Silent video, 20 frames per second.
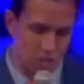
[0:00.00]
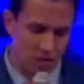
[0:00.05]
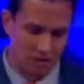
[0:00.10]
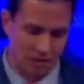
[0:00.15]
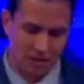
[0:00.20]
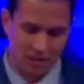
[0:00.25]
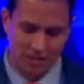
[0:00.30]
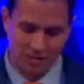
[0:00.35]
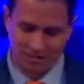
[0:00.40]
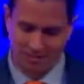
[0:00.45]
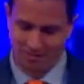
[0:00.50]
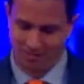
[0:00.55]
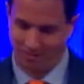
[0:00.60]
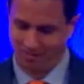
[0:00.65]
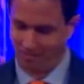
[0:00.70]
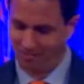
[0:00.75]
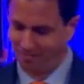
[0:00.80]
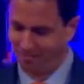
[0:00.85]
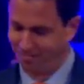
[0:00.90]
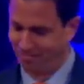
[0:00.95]

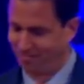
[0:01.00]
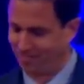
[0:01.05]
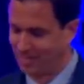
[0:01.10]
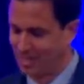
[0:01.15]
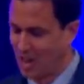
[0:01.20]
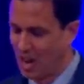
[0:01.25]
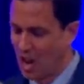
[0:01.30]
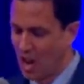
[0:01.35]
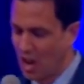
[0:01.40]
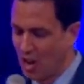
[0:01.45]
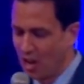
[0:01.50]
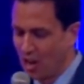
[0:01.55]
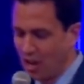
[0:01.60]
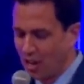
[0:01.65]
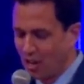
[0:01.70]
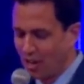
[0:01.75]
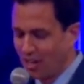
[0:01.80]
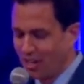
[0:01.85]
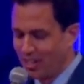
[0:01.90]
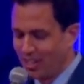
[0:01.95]

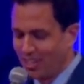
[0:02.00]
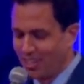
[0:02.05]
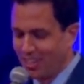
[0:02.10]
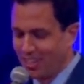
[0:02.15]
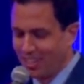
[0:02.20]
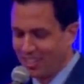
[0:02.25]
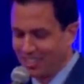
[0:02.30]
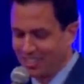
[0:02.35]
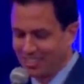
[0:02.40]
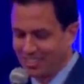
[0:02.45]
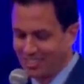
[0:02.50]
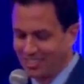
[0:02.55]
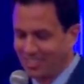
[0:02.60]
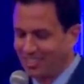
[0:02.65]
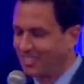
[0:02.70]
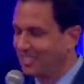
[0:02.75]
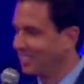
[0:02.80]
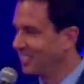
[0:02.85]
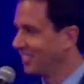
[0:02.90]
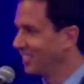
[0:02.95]

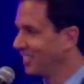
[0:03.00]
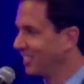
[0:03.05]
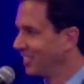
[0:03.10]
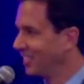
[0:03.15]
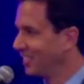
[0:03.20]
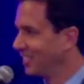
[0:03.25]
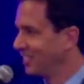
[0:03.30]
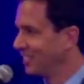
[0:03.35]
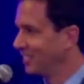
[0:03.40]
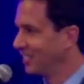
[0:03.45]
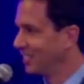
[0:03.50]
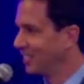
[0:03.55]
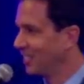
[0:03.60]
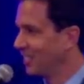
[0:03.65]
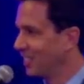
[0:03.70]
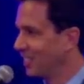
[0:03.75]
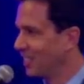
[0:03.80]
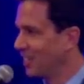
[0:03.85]
(silence)